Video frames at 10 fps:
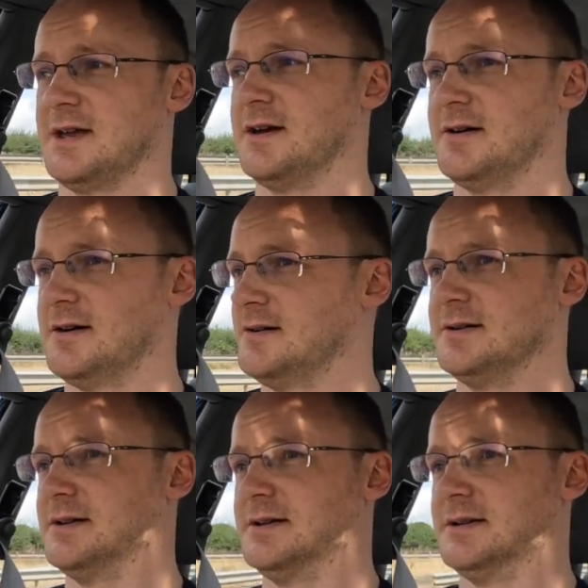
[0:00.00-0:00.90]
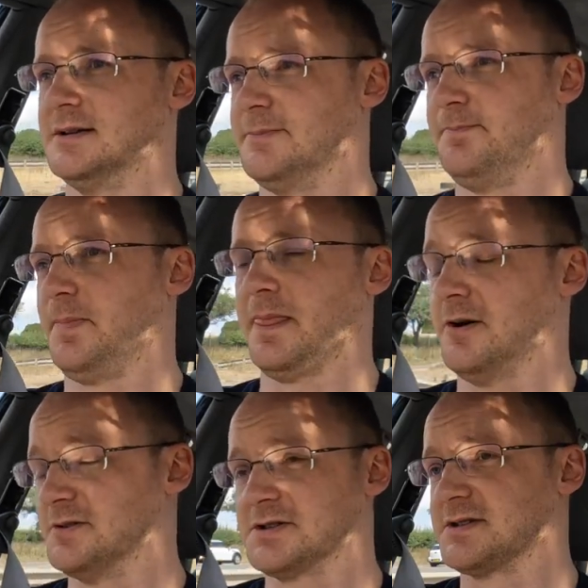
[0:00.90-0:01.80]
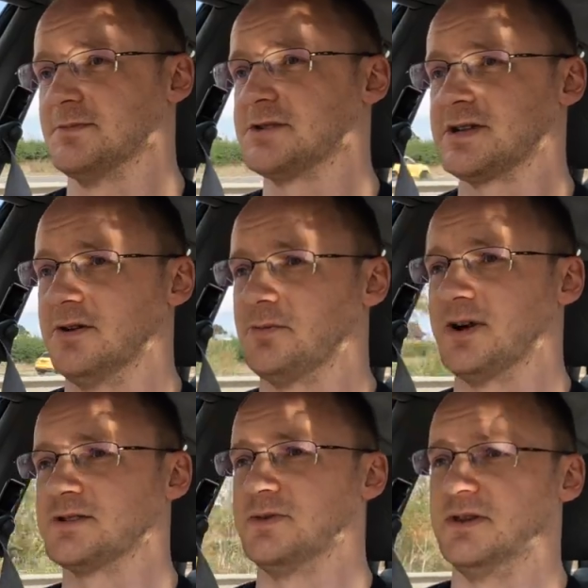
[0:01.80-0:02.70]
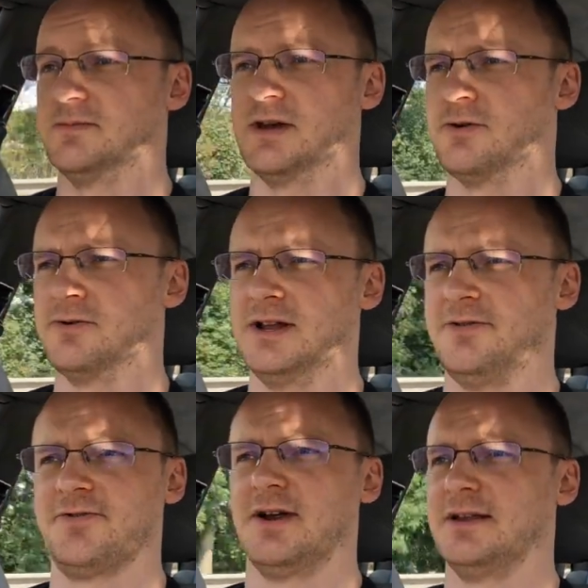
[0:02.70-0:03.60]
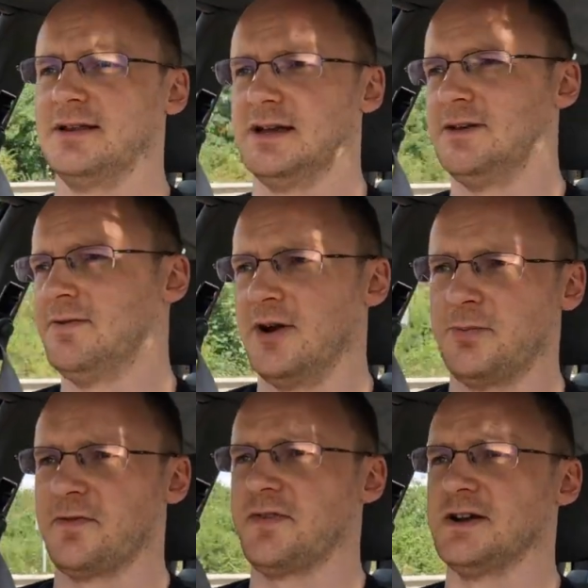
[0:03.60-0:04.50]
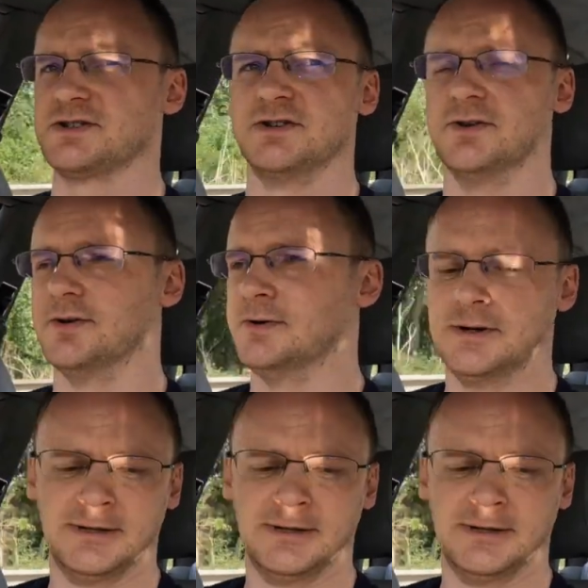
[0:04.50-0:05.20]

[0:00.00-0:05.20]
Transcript: I'm so impressed with them. They were really friendly, very professional.